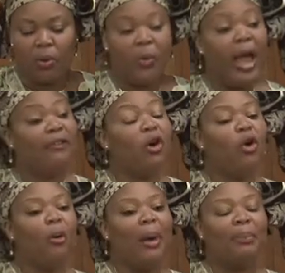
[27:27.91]
we have a
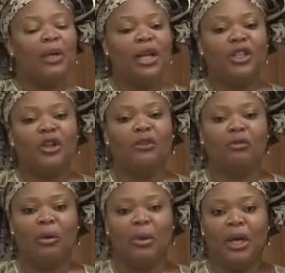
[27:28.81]
whole population
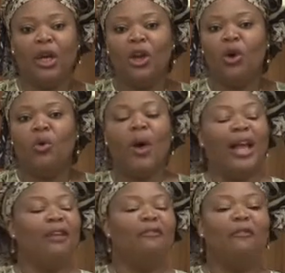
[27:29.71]
of women who
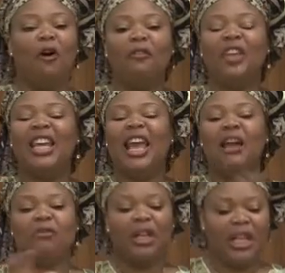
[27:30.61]
are involved in
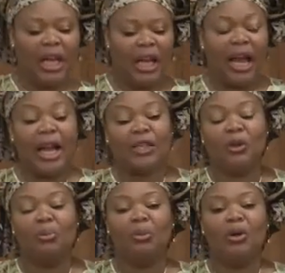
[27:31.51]
everything. And at
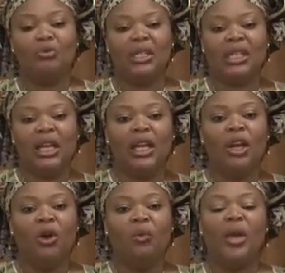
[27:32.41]
some point we say
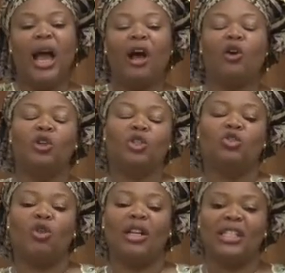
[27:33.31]
we are
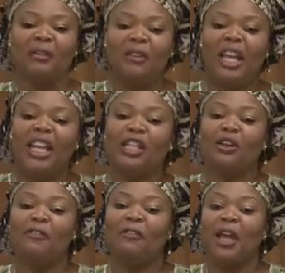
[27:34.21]
constructively
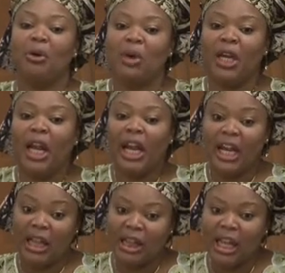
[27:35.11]
interfering
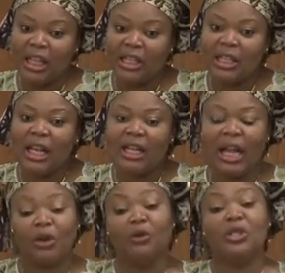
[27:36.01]
in things
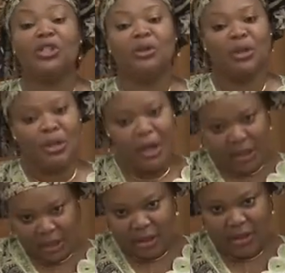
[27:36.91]
that concerns
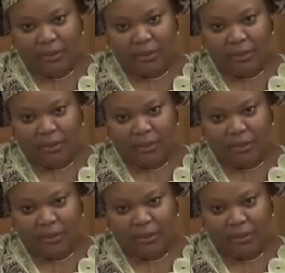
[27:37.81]
us.